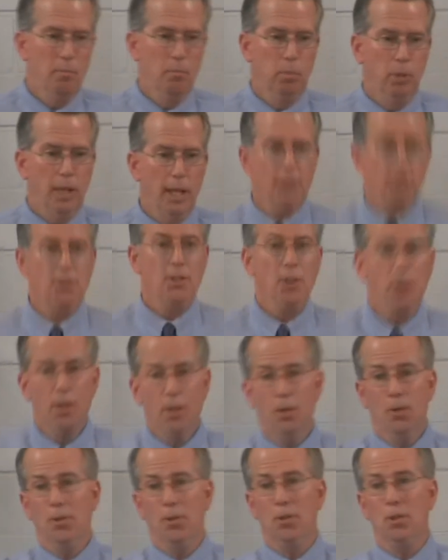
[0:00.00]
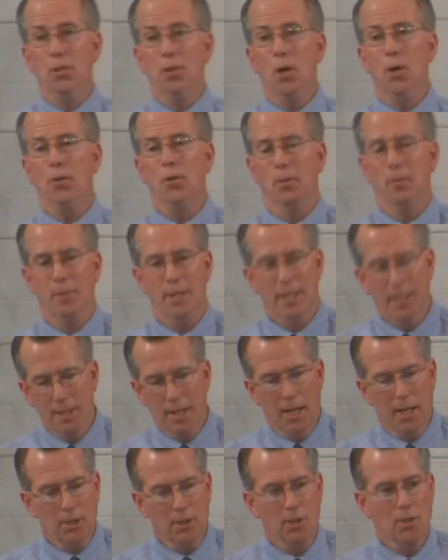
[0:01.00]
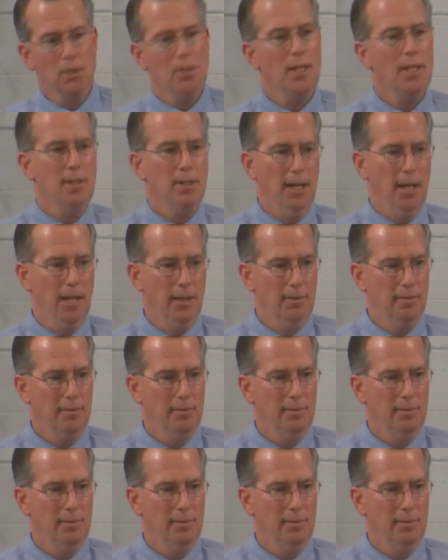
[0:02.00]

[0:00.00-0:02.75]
Blessed are you that you know them. He didn't actually say that.